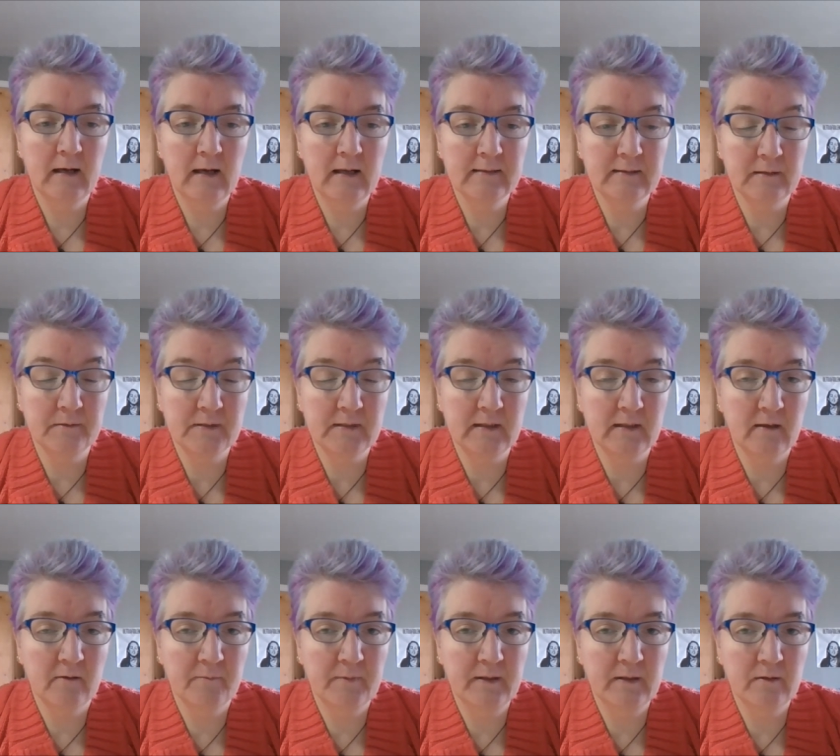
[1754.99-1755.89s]
as I
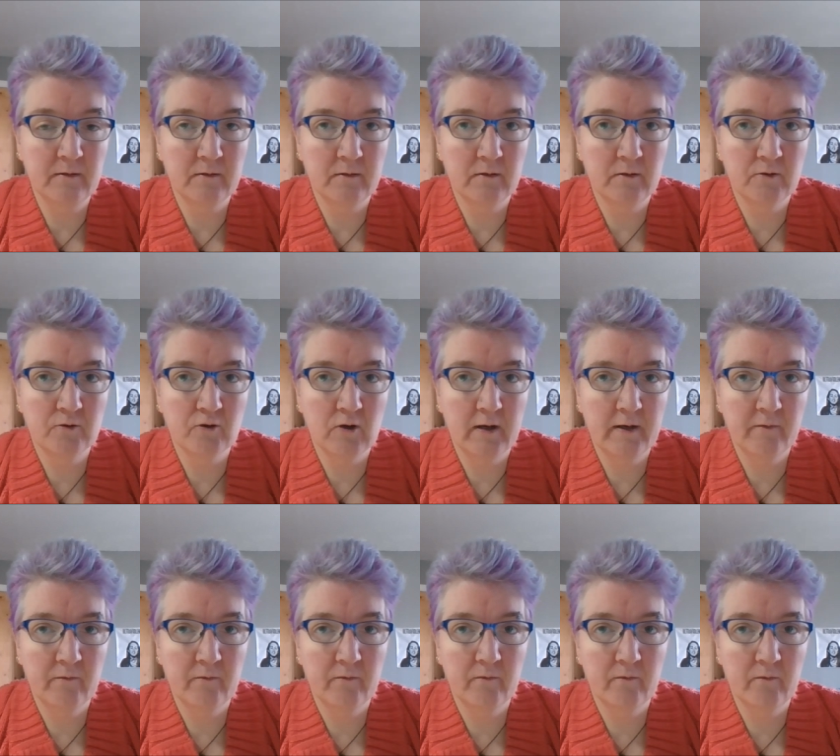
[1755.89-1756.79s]
said, I've been
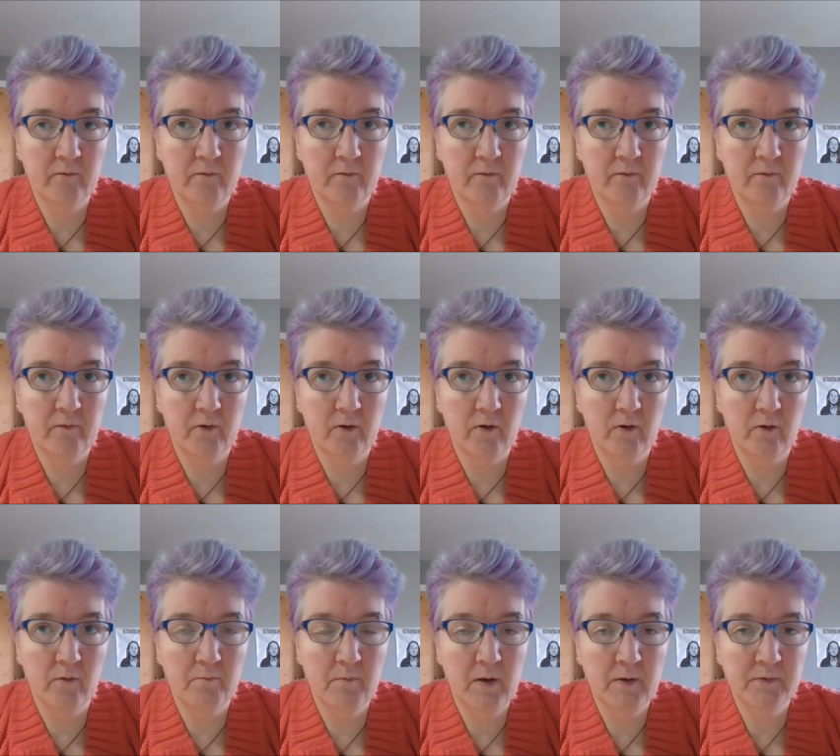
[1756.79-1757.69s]
trying
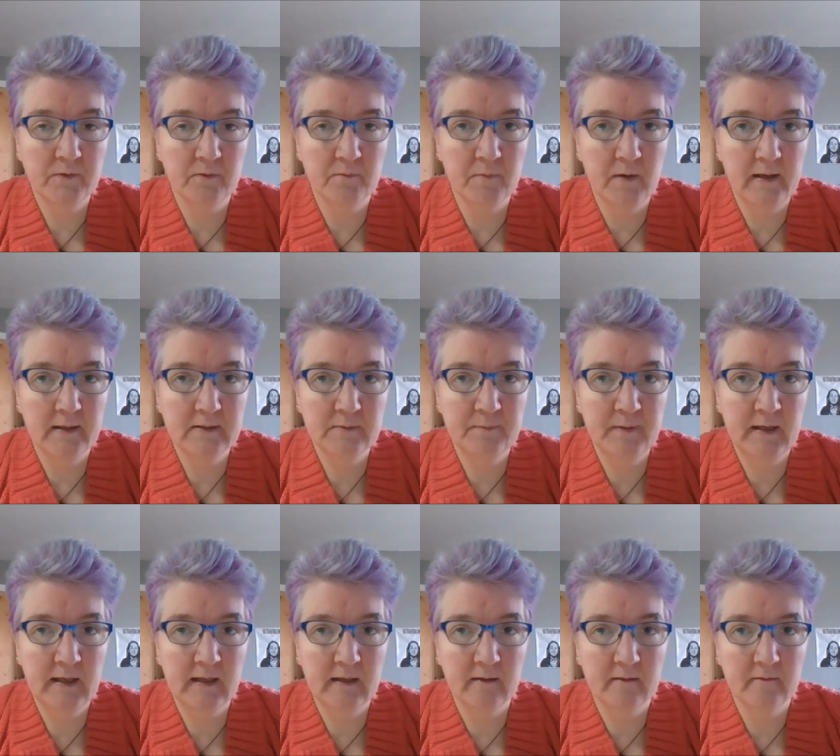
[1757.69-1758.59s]
for most of my
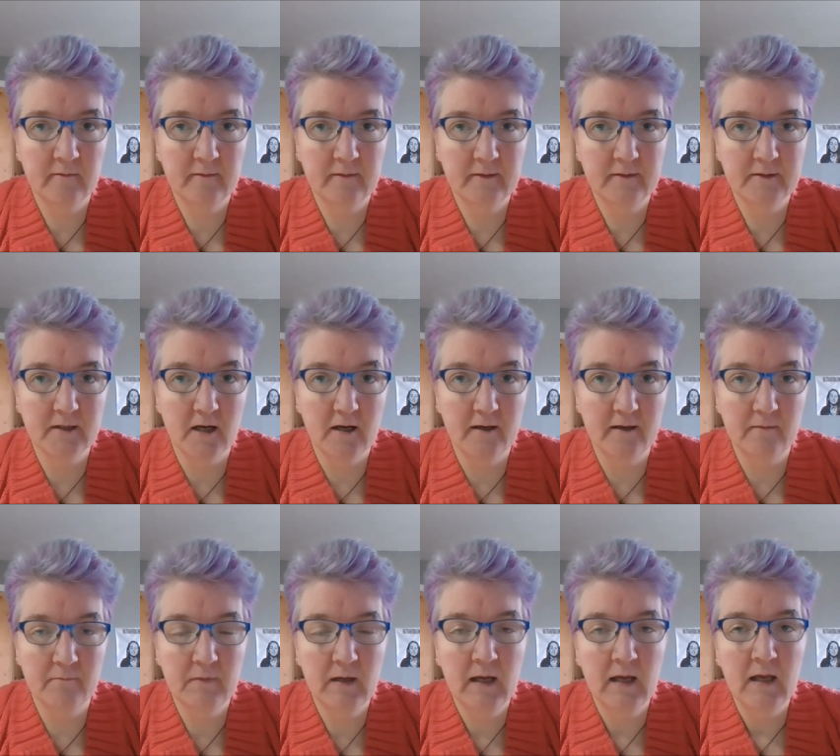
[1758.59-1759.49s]
spinning
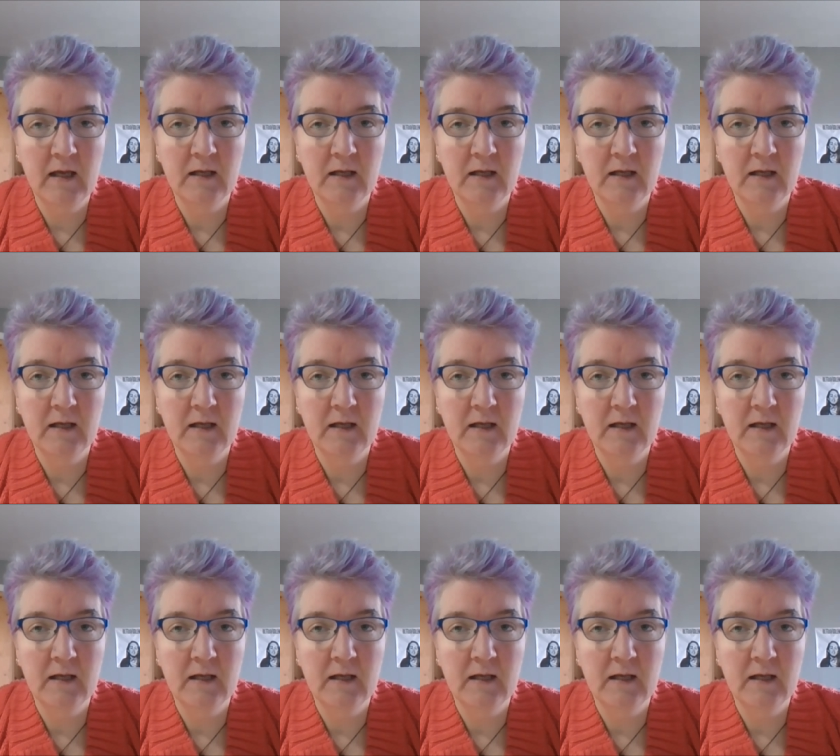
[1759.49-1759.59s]
time